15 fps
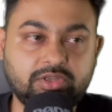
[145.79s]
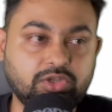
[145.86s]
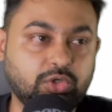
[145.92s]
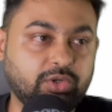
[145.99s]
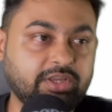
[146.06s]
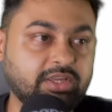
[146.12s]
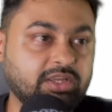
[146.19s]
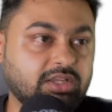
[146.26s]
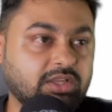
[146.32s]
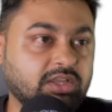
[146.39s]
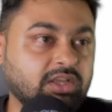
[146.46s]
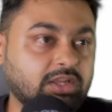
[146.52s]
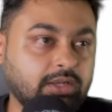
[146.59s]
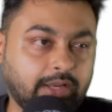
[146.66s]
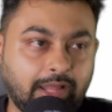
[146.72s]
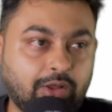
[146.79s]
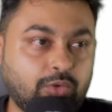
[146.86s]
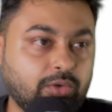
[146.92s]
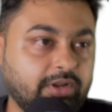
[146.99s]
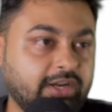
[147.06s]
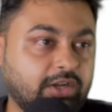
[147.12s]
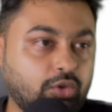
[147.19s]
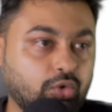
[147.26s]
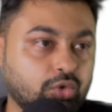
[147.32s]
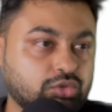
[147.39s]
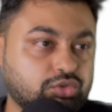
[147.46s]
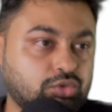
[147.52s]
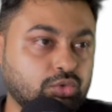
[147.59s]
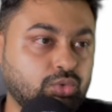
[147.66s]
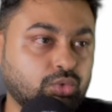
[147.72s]
Okay, now it
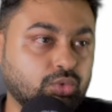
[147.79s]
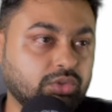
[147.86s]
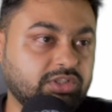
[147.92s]
goes to